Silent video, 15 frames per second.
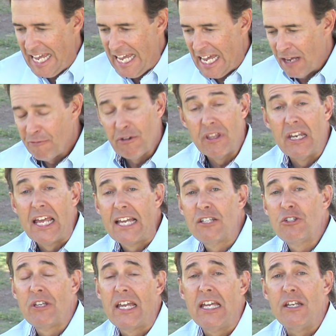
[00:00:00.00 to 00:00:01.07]
and for the
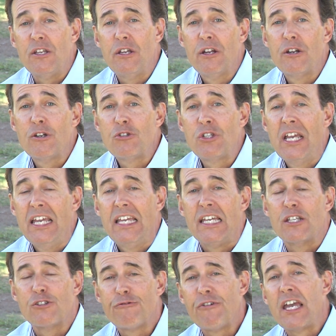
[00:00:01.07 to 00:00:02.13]
next 8 years,
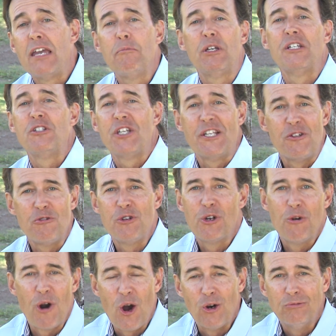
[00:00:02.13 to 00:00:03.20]
his fame continued to
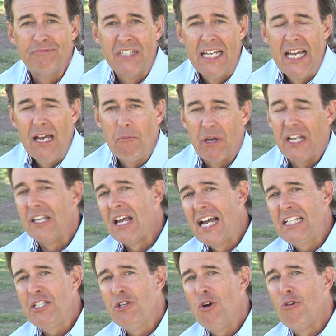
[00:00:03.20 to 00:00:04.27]
grow. But in
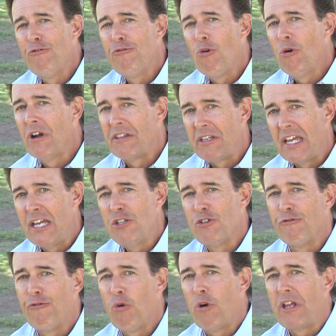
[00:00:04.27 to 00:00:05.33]
1904, at the age of
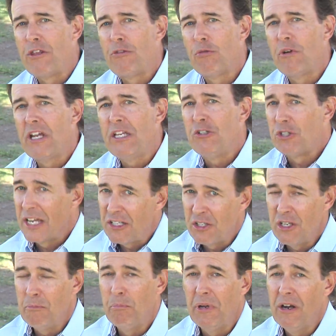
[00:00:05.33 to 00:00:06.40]
43,
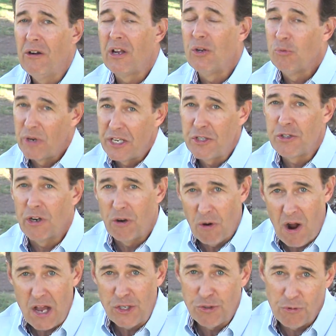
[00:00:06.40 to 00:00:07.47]
Jesse Beery reached a
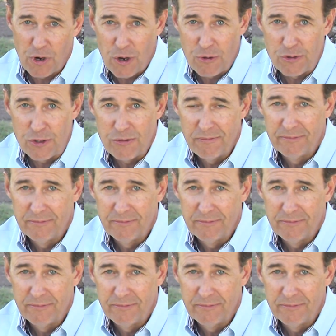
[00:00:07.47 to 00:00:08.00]
crossroads.